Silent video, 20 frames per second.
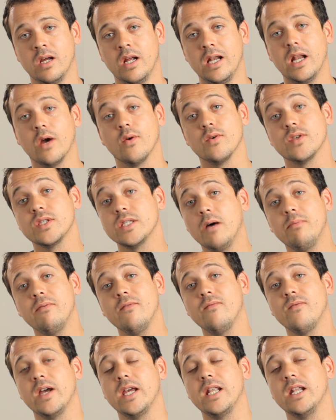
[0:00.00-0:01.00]
Now, a stop
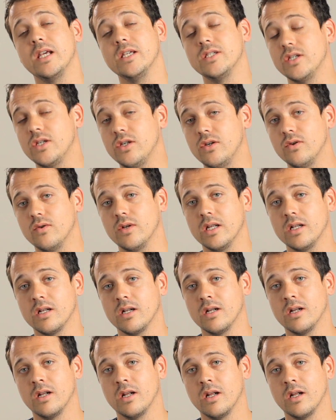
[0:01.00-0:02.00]
of light is a unit
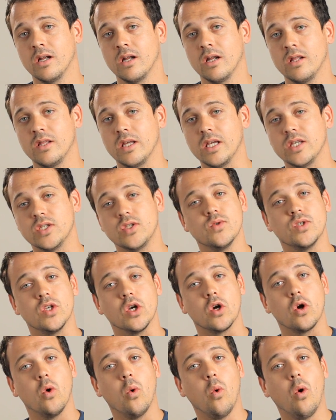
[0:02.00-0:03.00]
that's used to
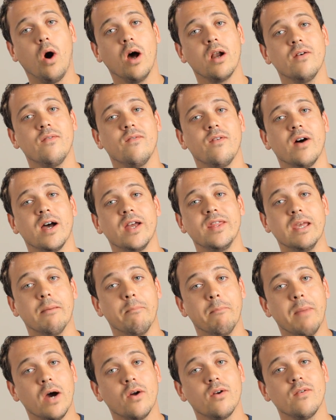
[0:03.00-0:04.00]
quantify the
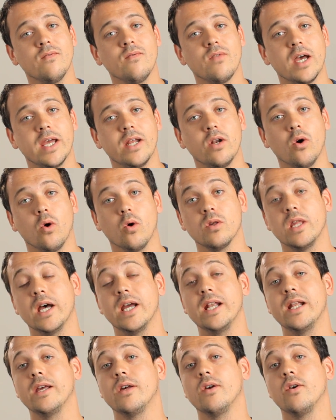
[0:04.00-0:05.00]
amount of light or
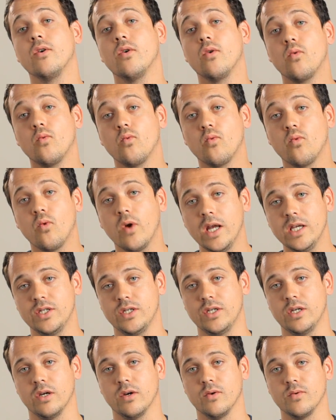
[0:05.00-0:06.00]
lighting
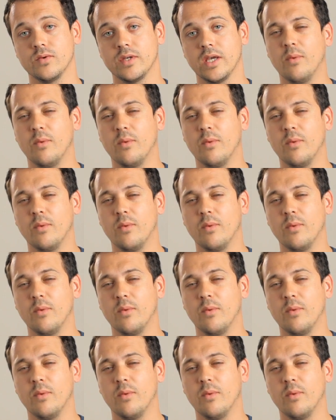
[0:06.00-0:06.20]
ratios,